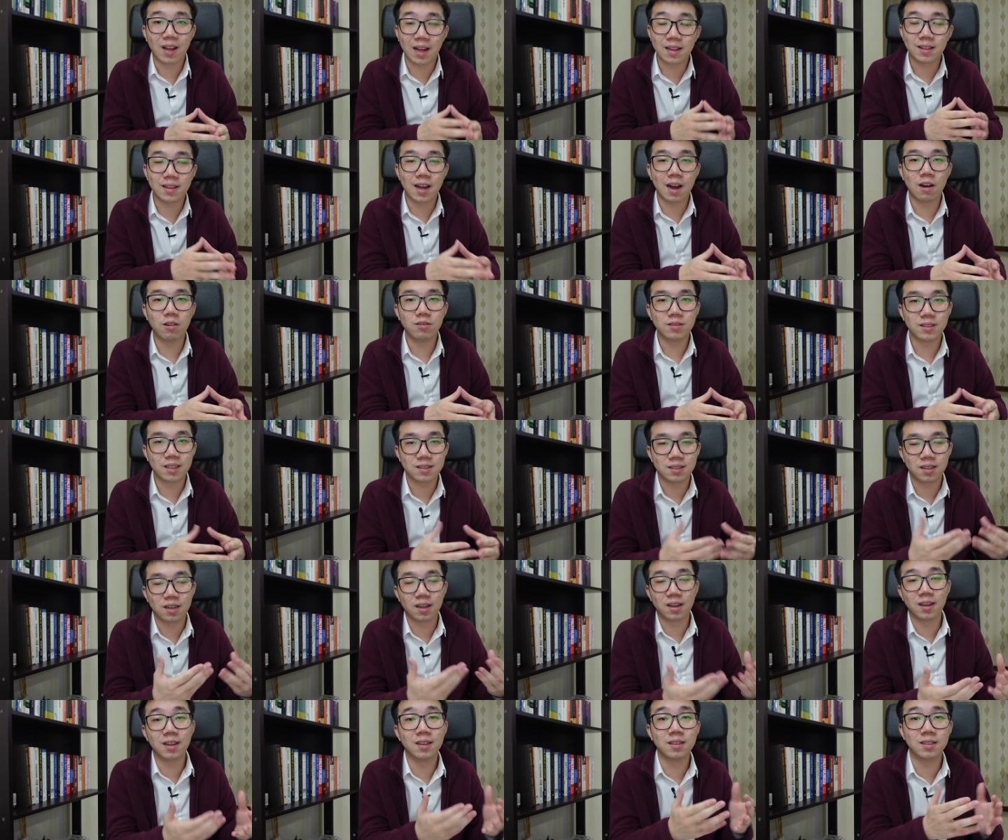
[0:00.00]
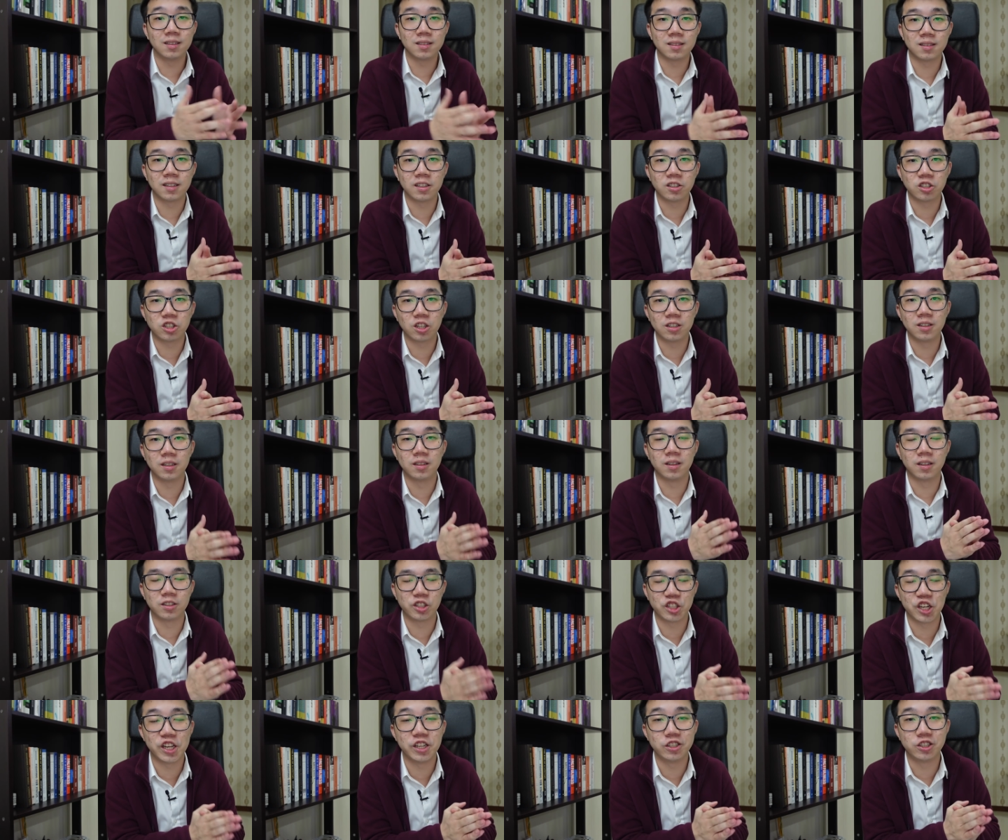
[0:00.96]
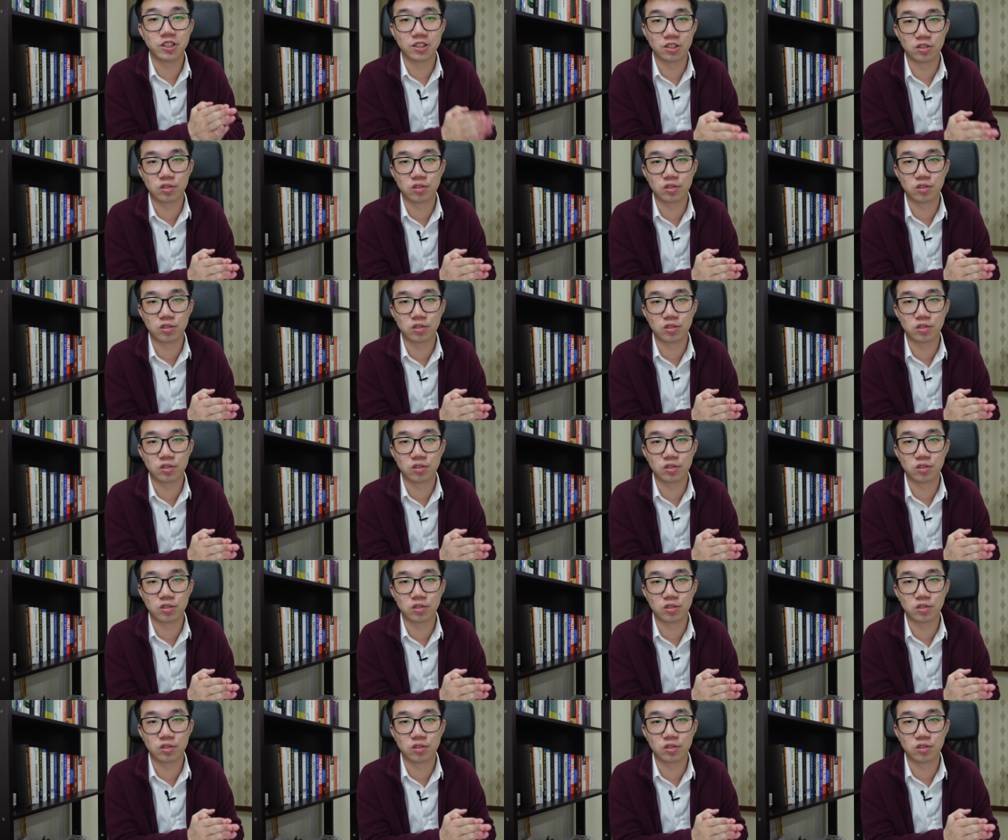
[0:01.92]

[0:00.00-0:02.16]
And now there's a clear distinction in a change in